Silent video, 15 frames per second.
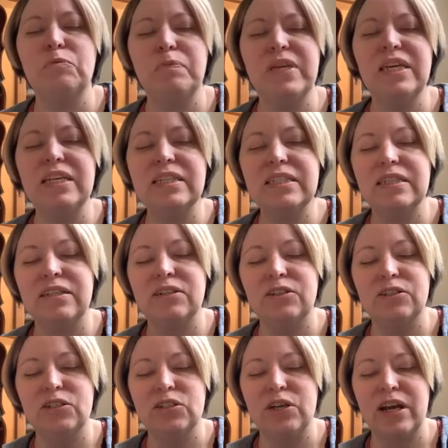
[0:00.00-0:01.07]
your peace and
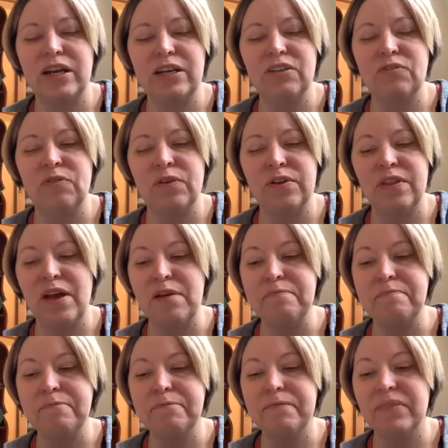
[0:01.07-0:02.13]
your strength for
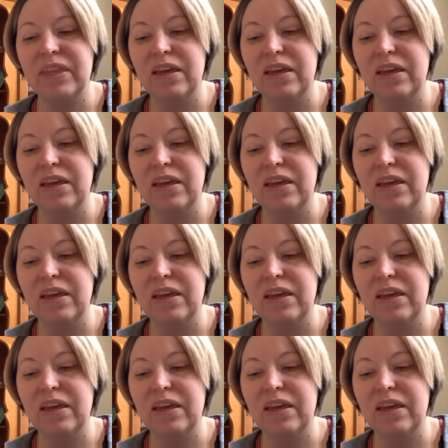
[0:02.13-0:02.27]
them.